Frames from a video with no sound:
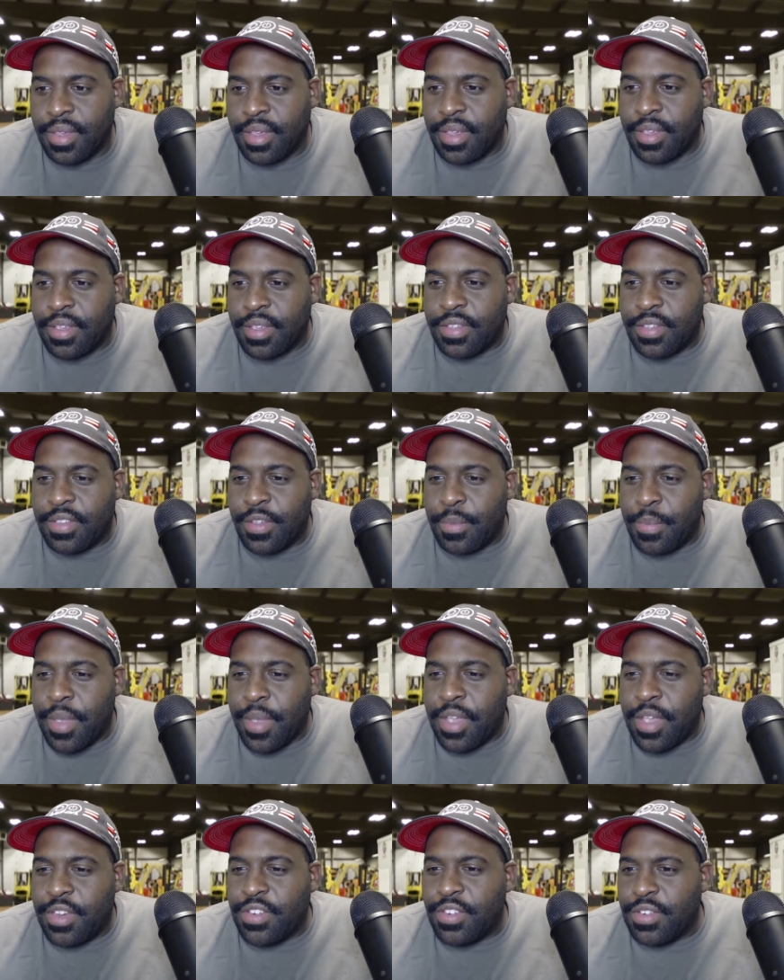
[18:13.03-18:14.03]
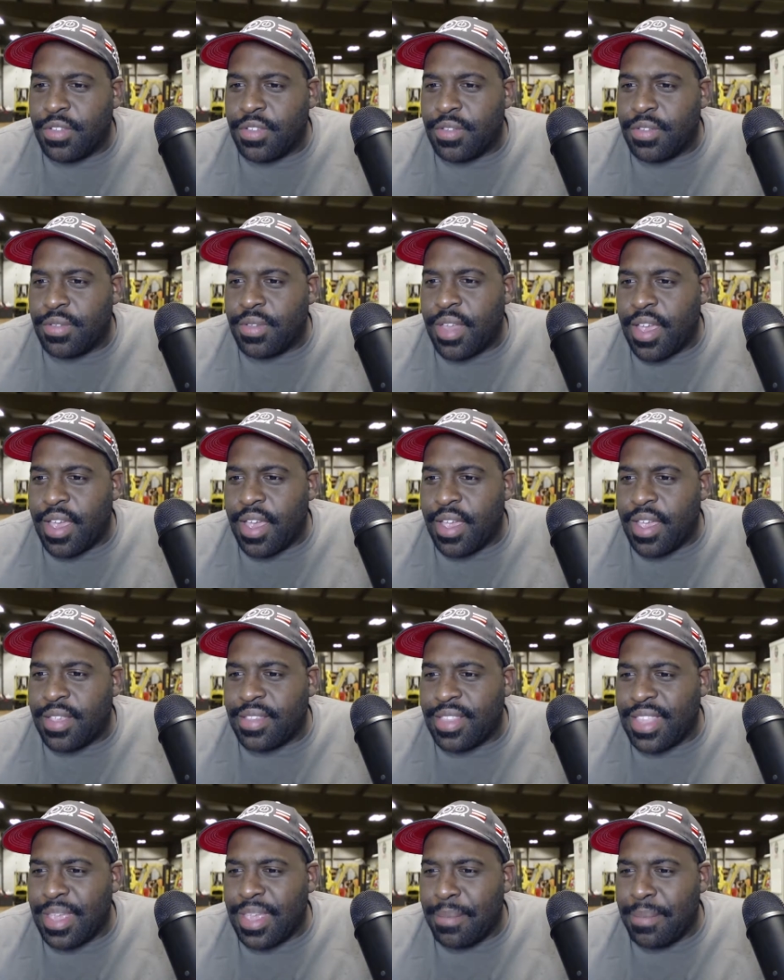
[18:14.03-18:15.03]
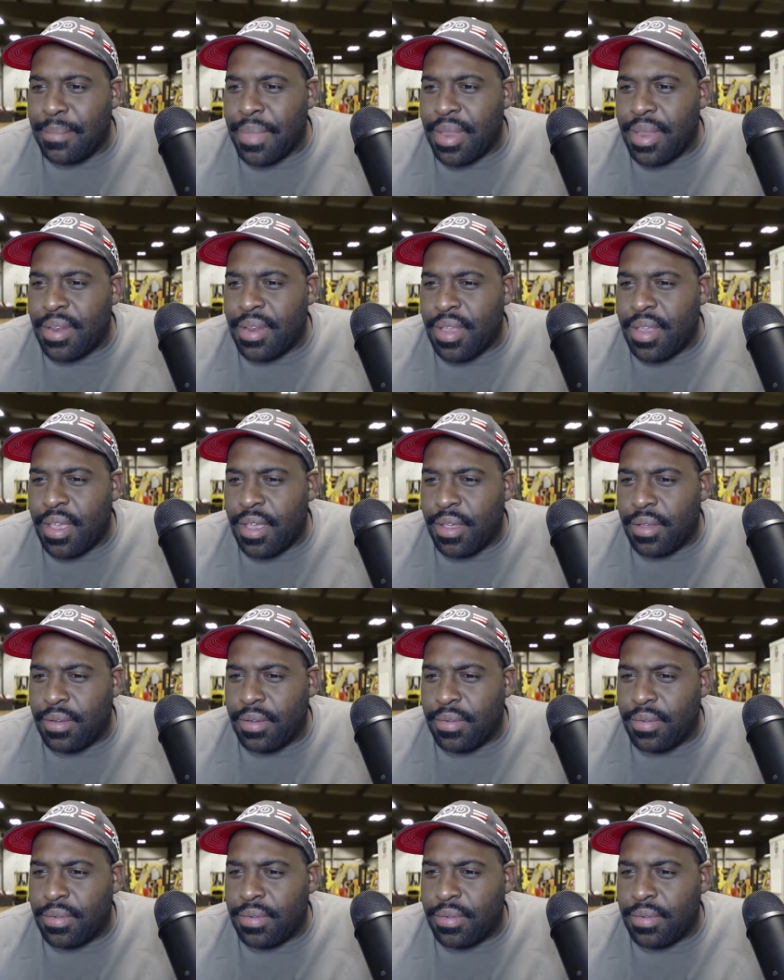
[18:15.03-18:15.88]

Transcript: So make sure you guys let me know